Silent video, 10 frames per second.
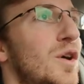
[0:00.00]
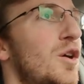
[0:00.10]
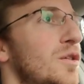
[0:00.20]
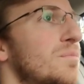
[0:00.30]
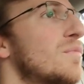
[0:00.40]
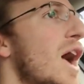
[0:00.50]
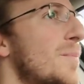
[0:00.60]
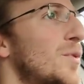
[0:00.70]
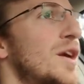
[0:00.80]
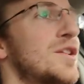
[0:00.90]
all
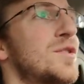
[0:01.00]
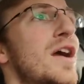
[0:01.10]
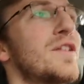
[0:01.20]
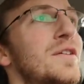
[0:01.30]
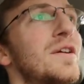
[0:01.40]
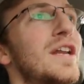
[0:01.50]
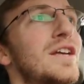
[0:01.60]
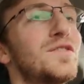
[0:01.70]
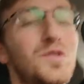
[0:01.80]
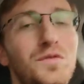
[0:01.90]
operate driving. And
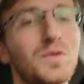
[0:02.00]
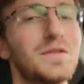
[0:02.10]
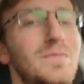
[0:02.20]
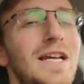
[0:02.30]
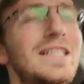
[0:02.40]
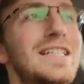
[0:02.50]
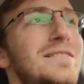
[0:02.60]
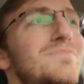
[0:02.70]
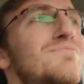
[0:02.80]
I sort of would like to